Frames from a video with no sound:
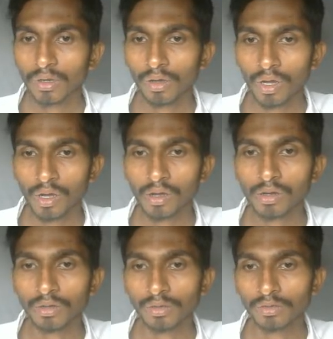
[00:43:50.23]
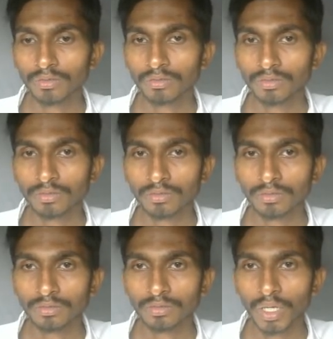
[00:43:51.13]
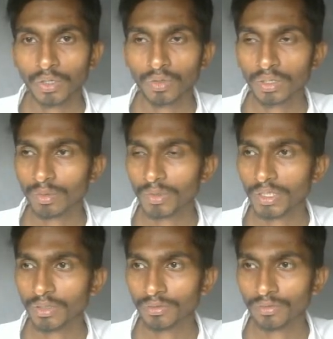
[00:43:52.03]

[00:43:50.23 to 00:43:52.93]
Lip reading: Oh, I don't have the PDF.